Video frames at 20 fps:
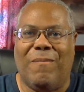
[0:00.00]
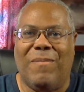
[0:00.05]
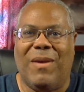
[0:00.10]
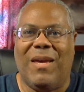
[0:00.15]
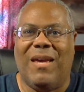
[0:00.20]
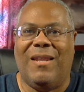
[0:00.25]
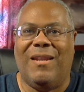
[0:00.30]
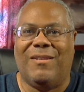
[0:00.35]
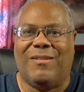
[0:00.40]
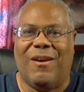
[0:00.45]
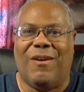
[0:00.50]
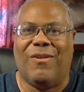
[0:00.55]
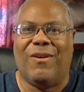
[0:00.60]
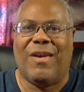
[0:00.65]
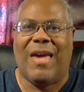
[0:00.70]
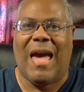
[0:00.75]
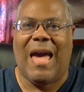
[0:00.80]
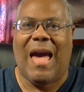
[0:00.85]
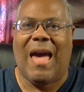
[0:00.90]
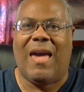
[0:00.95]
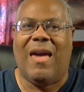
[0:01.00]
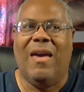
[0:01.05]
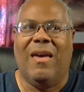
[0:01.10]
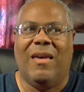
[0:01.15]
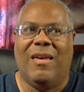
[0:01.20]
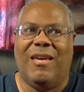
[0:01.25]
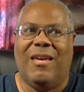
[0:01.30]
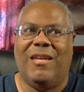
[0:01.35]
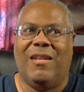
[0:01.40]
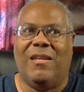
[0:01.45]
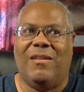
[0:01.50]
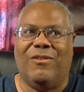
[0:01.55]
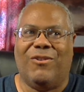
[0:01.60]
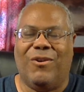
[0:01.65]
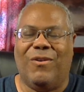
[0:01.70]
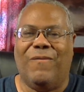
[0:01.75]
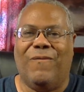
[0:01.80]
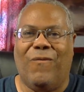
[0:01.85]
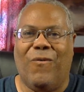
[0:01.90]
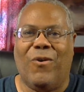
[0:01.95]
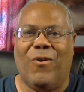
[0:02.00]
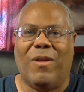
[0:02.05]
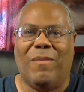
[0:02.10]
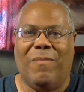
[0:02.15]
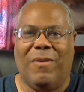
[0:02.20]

me and this other guy he didn't turn 40,